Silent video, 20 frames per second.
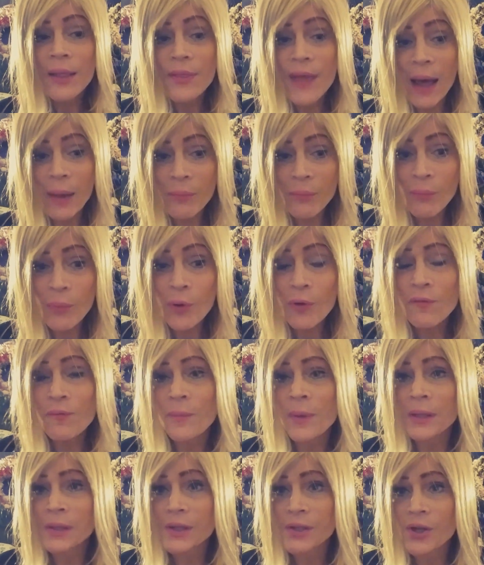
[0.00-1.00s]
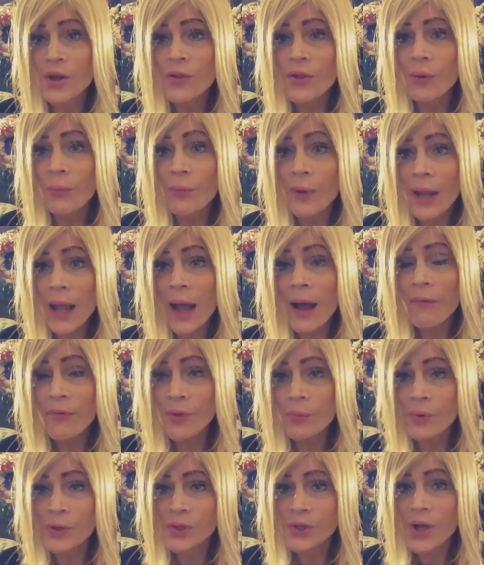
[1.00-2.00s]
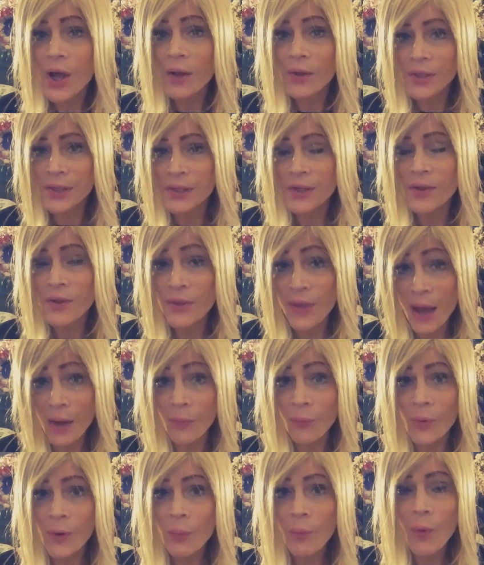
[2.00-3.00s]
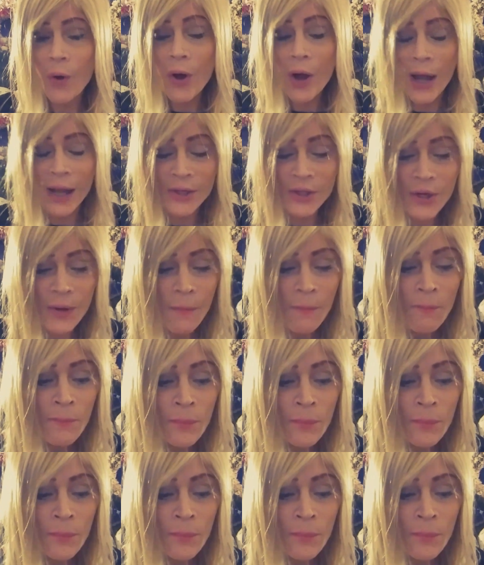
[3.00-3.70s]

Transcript: that movement so that we have the results that we want.